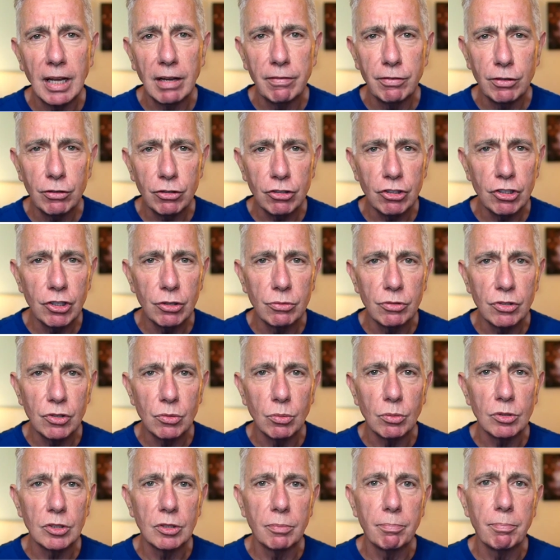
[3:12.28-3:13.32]
If your
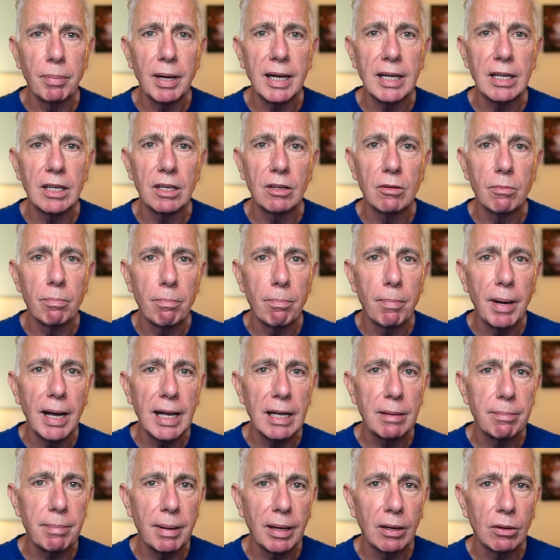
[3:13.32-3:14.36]
students want to pay you
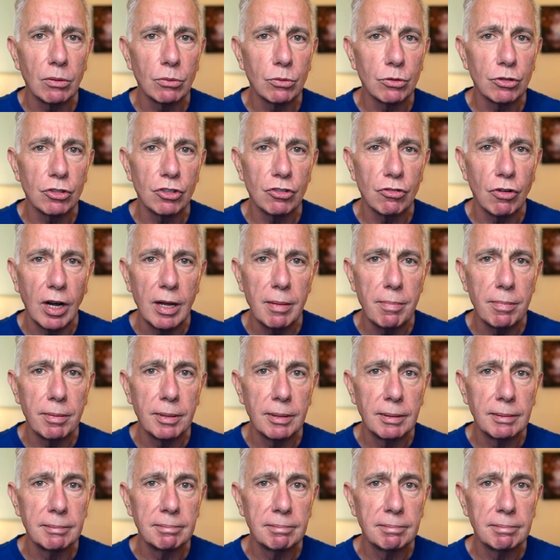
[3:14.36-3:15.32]
PayPal or Stripe,